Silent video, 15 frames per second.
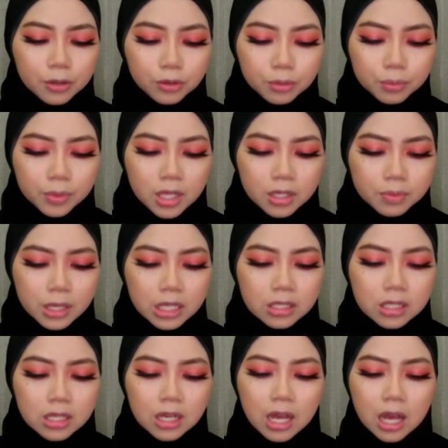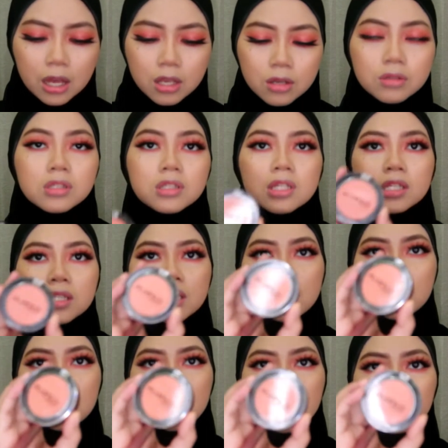To blush my cheek, I use this
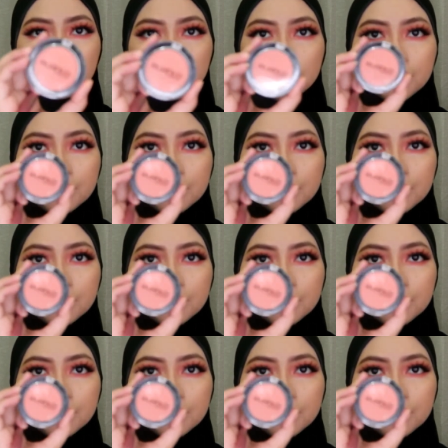Elianto